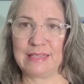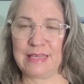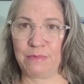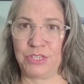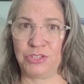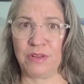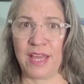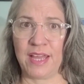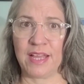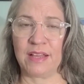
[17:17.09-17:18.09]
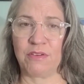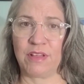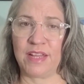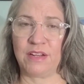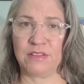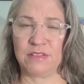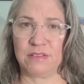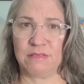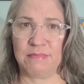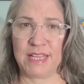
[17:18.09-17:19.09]
get what you like or they
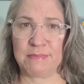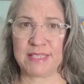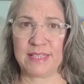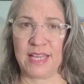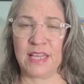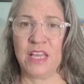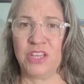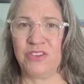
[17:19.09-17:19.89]
make a mistake,